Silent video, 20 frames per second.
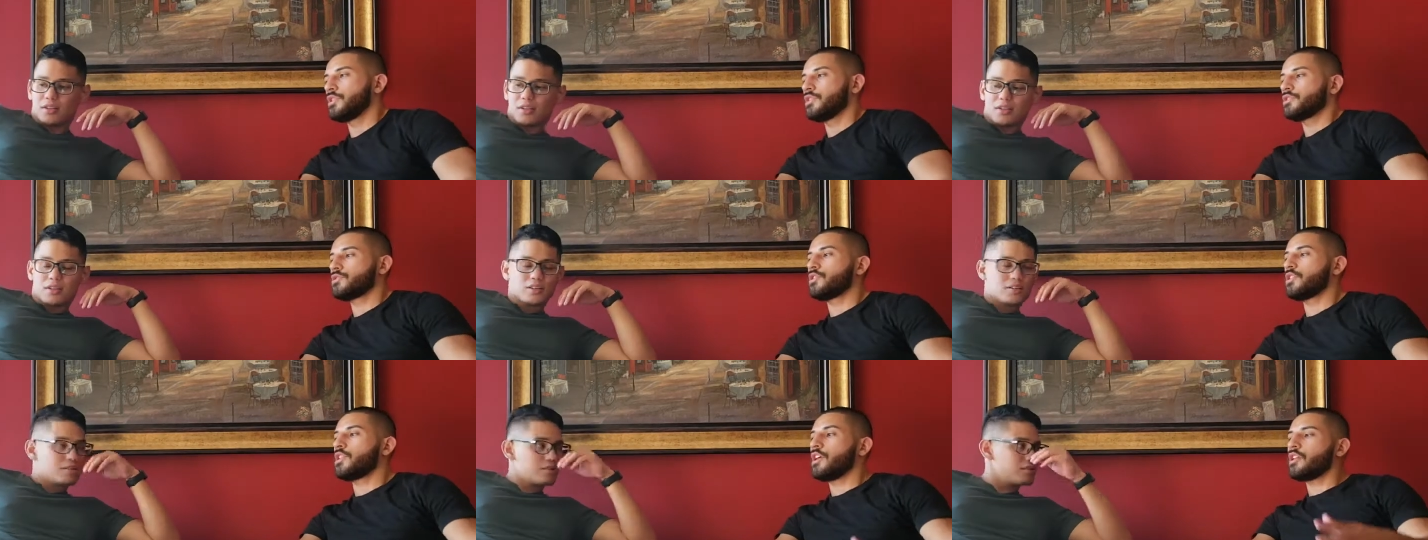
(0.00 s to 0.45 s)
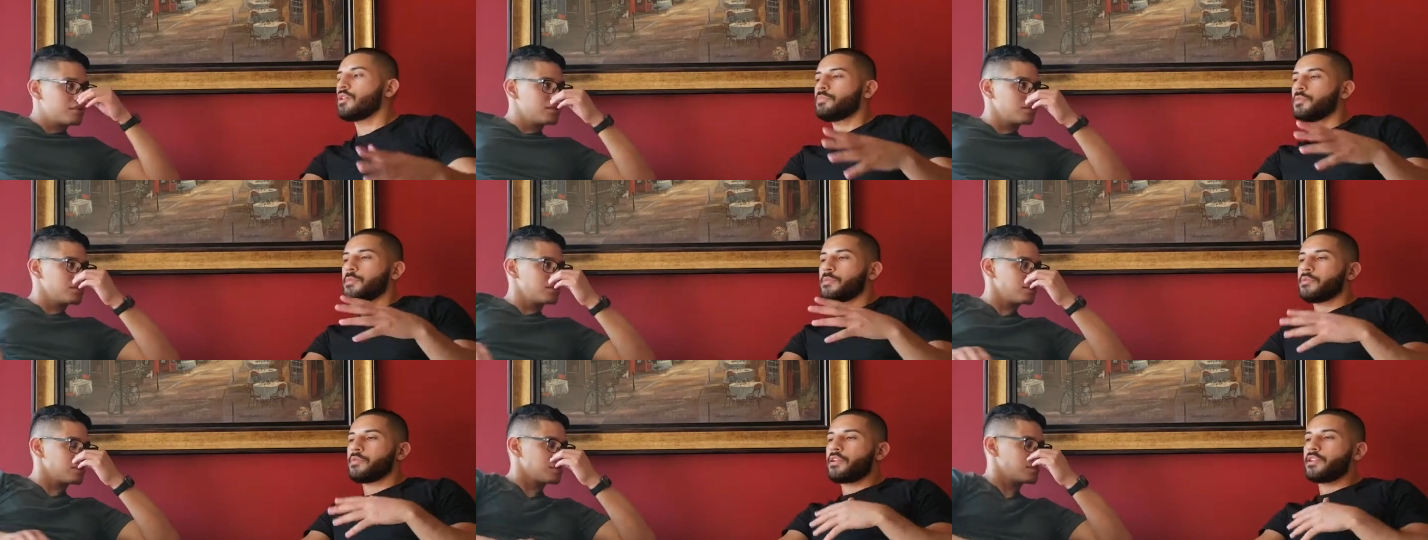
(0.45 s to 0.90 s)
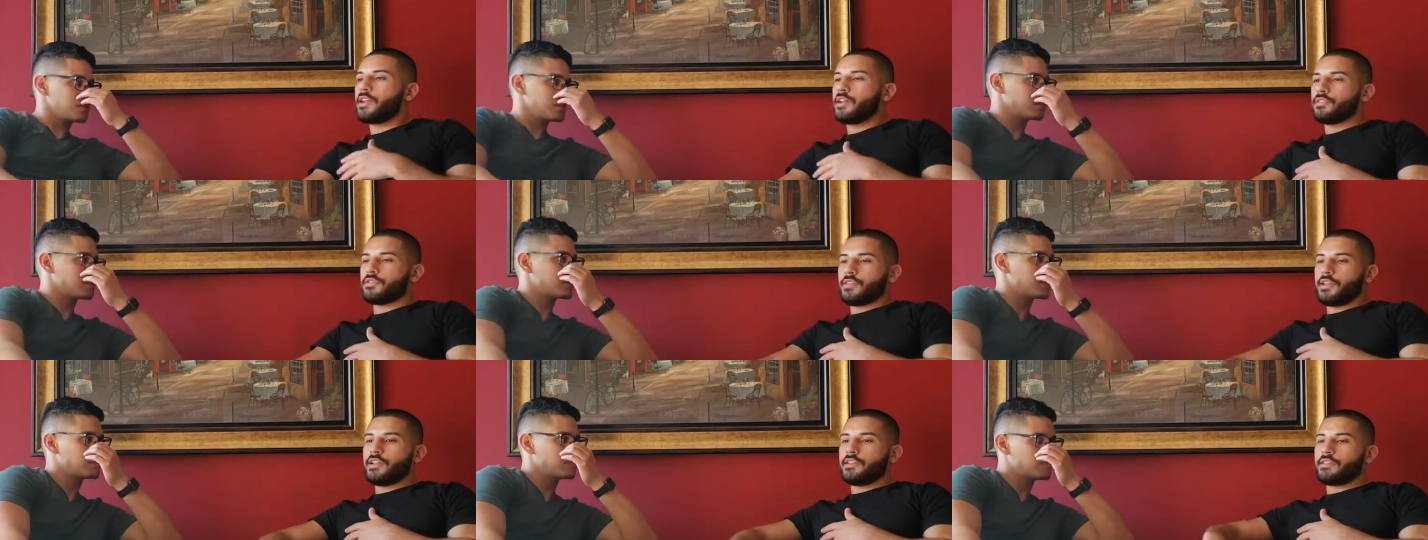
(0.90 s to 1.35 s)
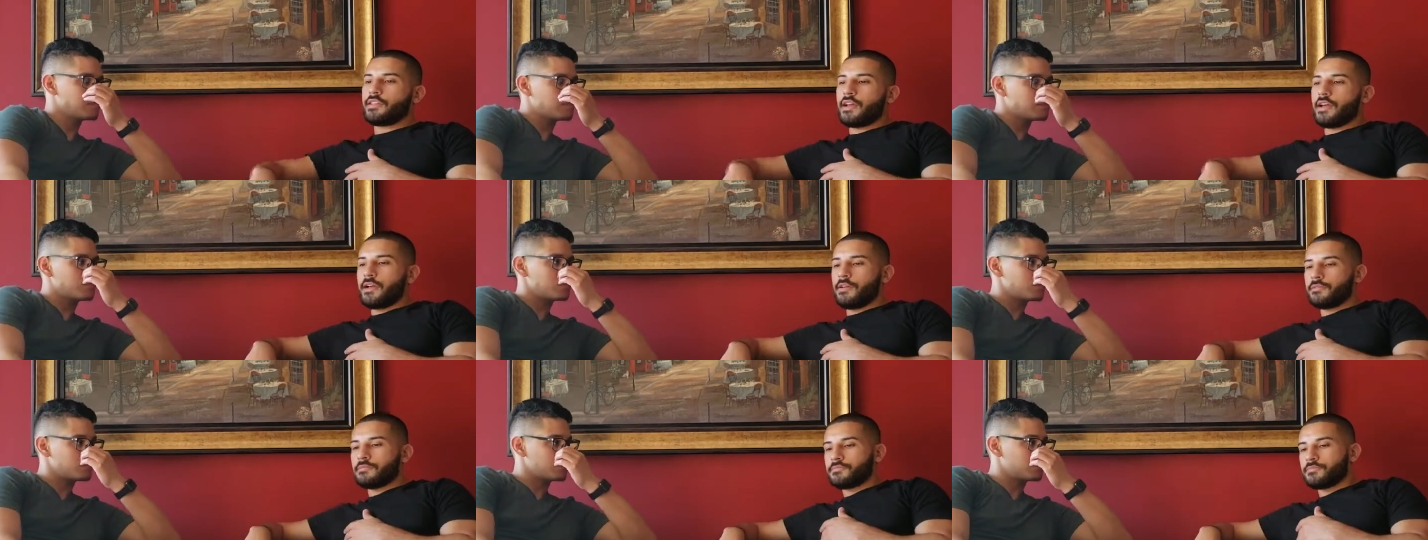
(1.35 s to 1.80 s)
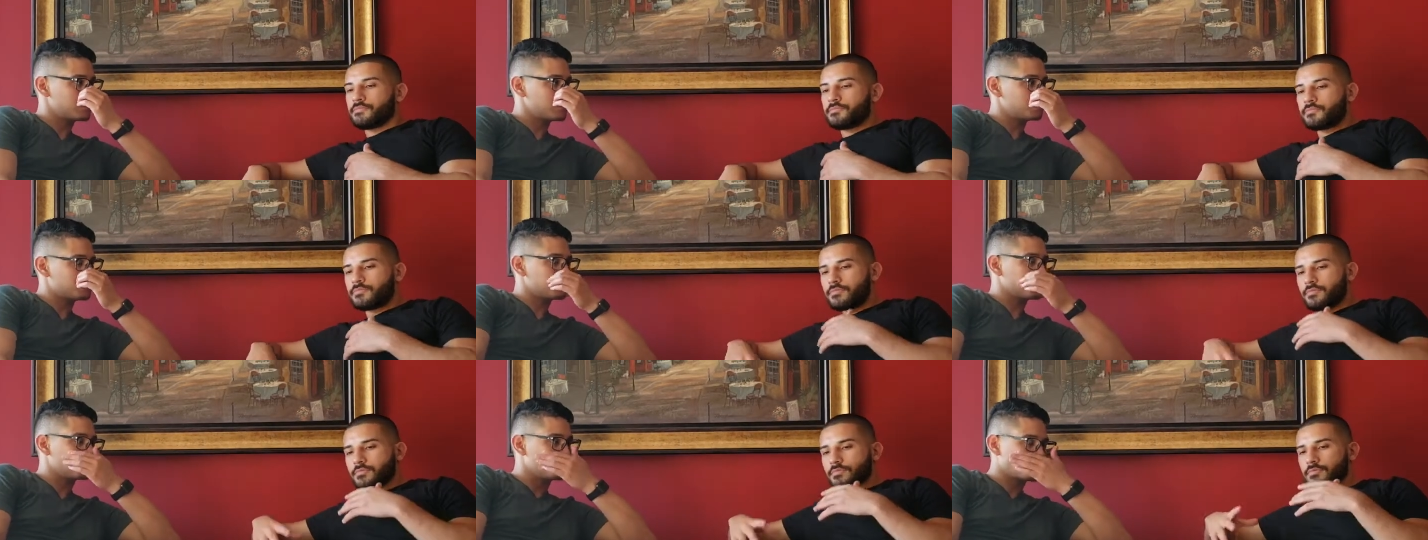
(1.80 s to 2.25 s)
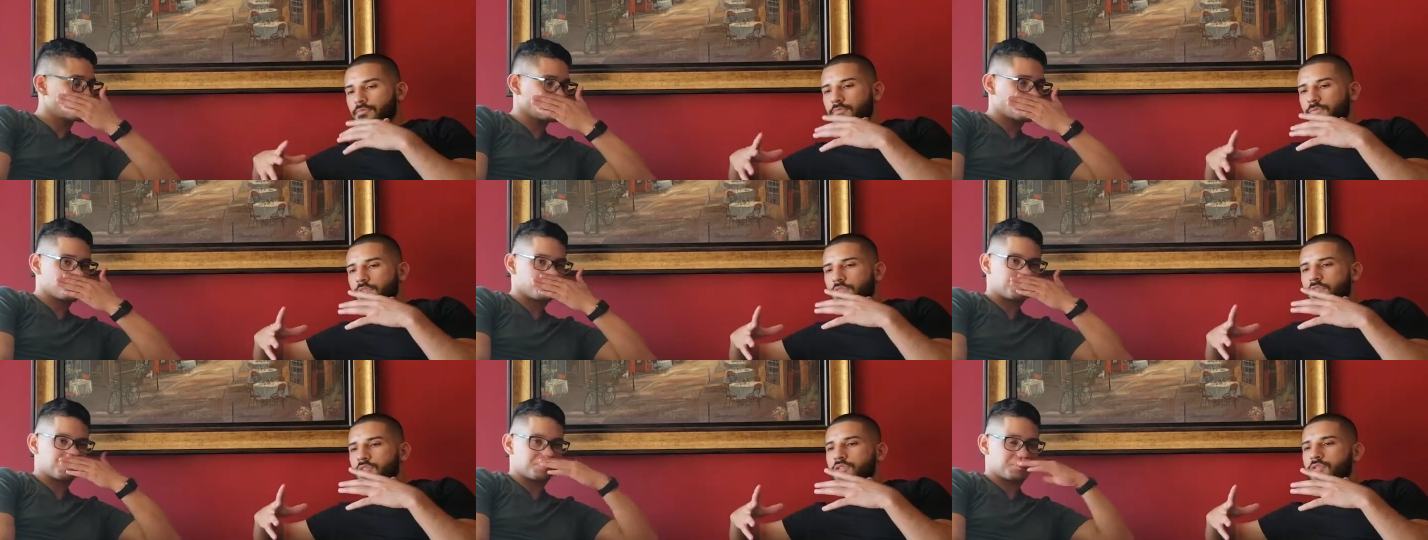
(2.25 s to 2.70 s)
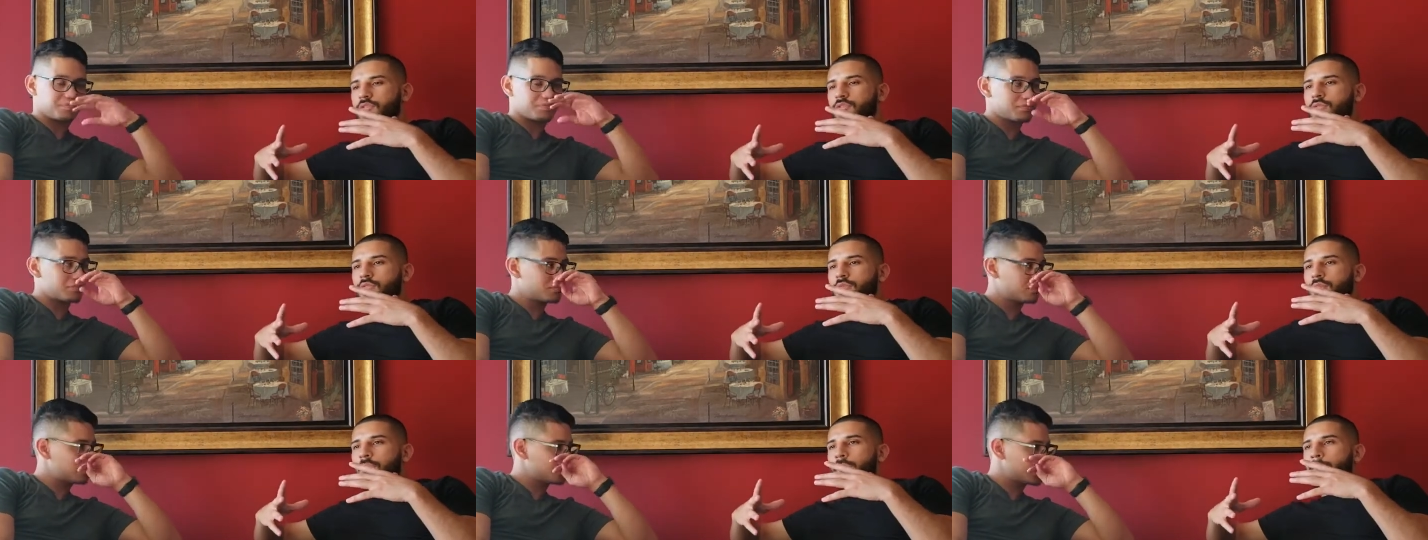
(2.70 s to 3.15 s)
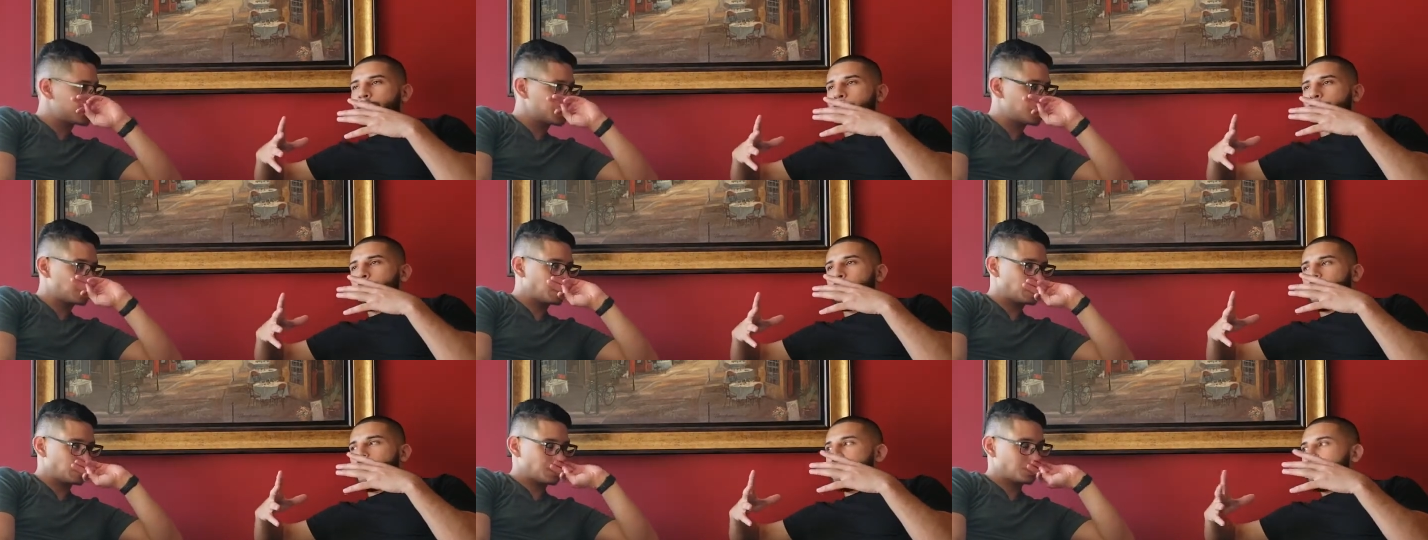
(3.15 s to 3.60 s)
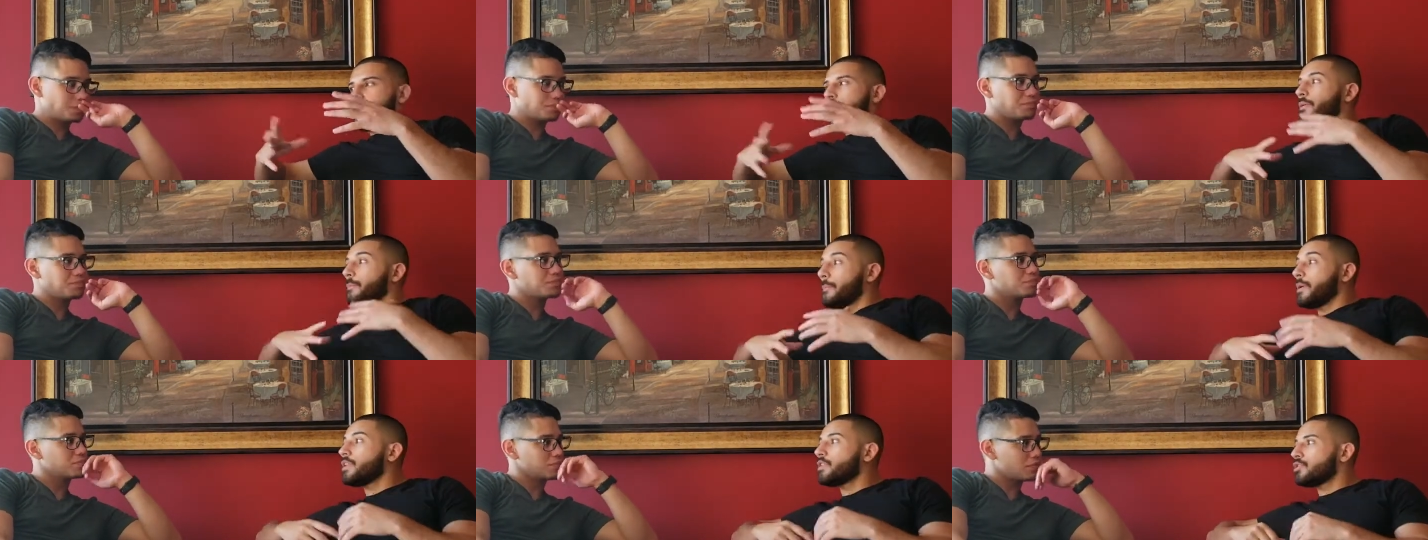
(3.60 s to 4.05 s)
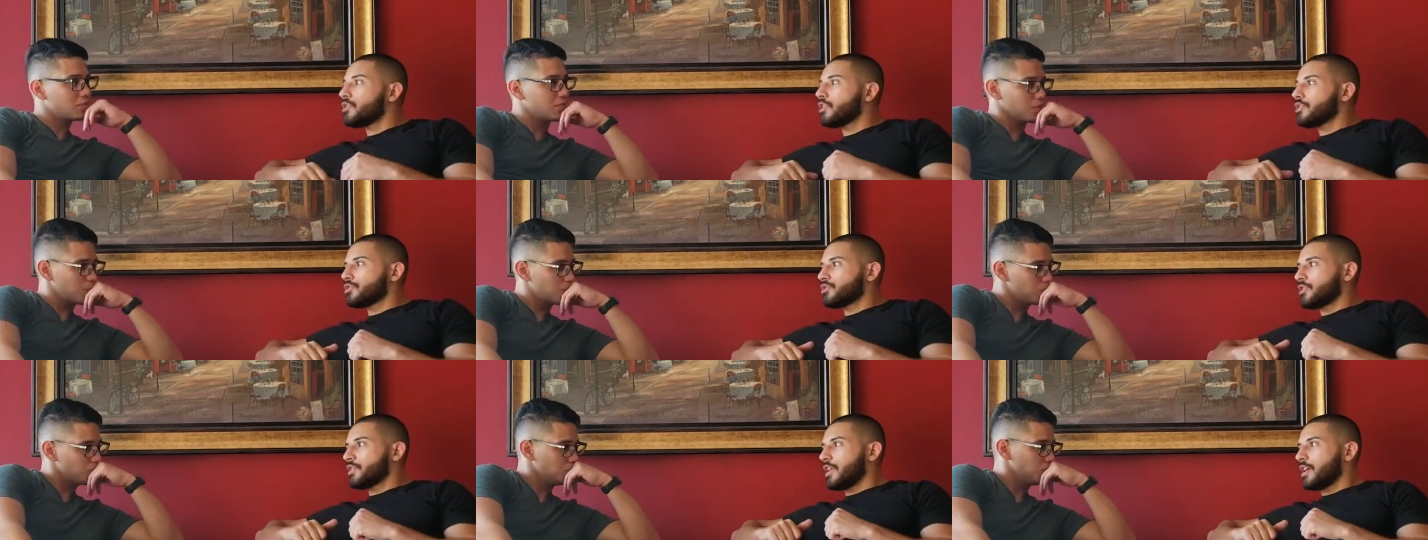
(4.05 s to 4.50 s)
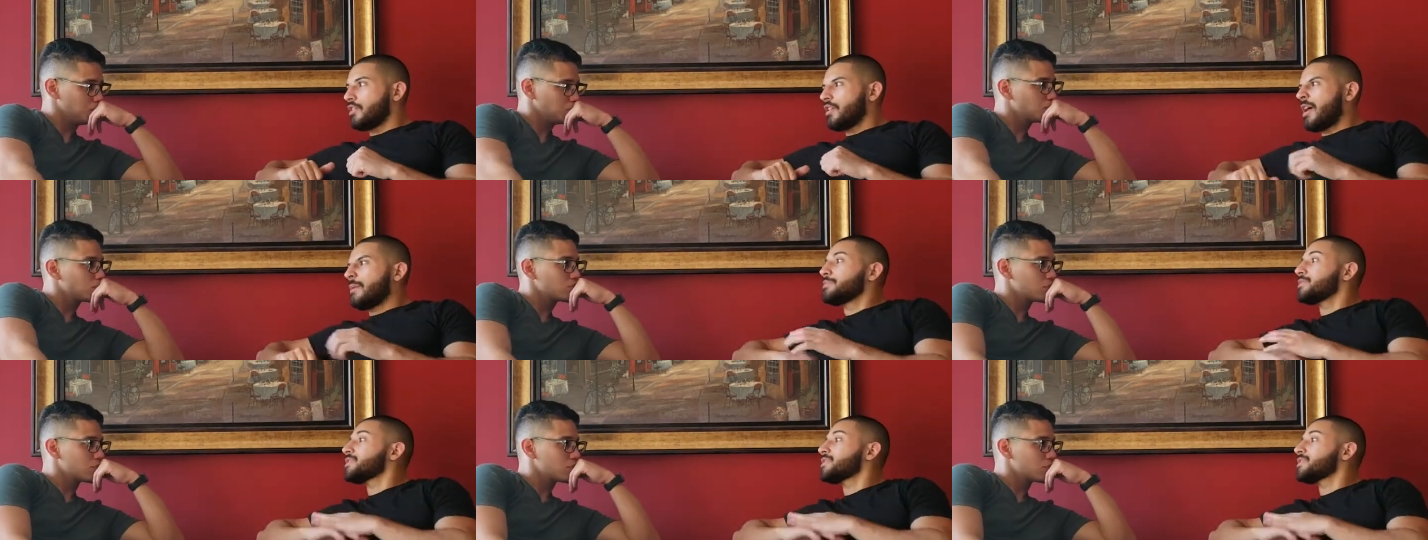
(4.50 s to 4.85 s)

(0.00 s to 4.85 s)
Speaker 1: So a lot of people right now think that, you know, I get a million dollars right now, I'm